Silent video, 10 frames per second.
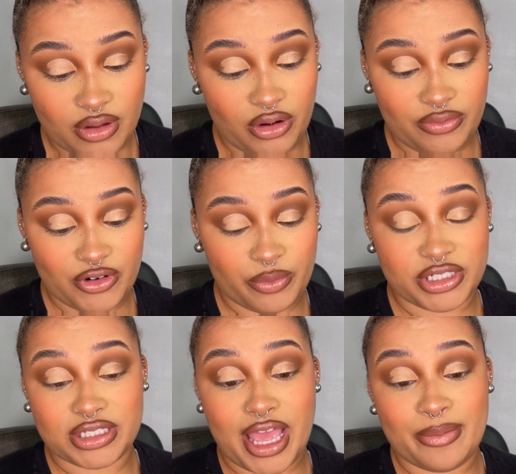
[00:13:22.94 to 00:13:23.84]
I don't even know what
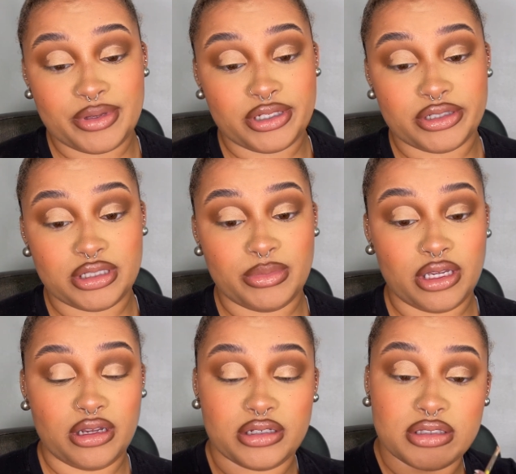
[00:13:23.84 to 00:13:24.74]
just happened here, to be
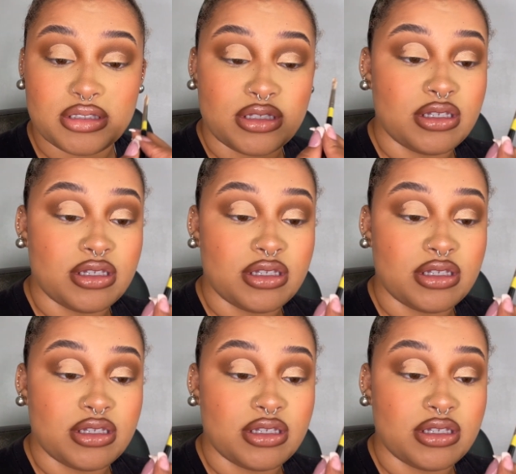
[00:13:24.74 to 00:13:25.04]
honest.